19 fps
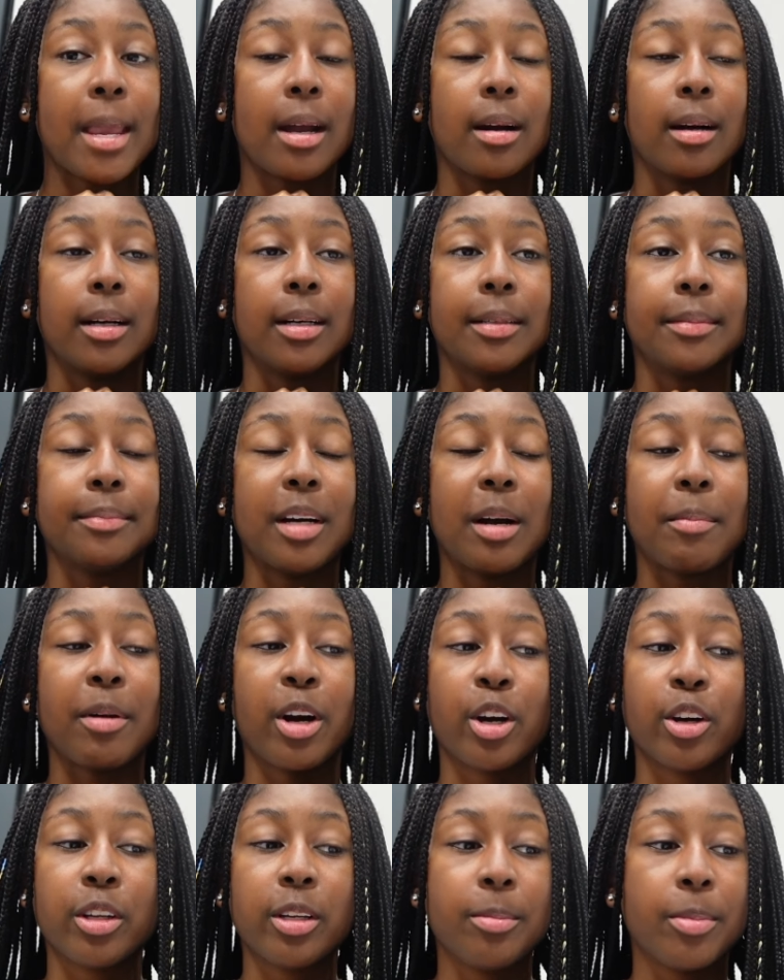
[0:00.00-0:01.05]
Um, I'm an
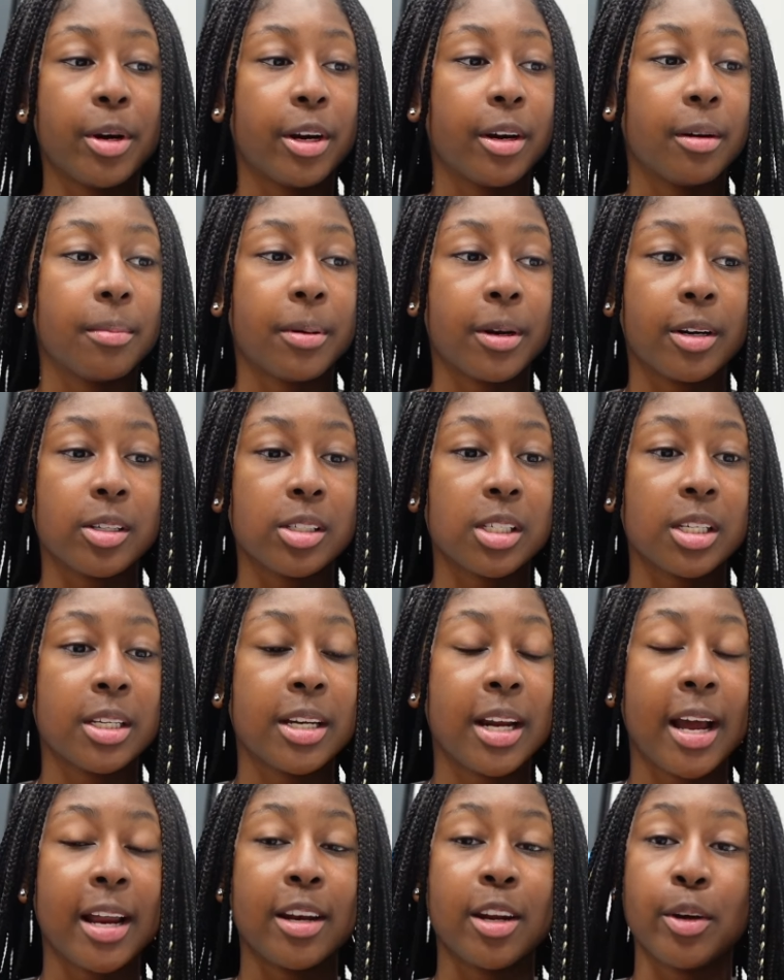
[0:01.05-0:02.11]
early bird
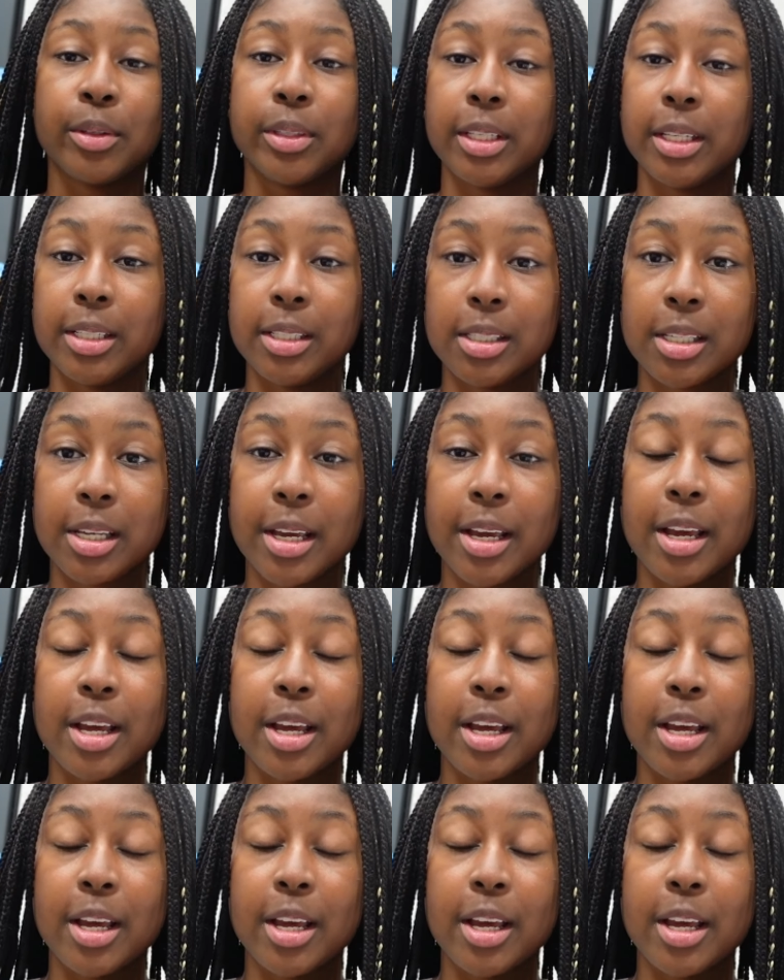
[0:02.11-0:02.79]
person. I know this.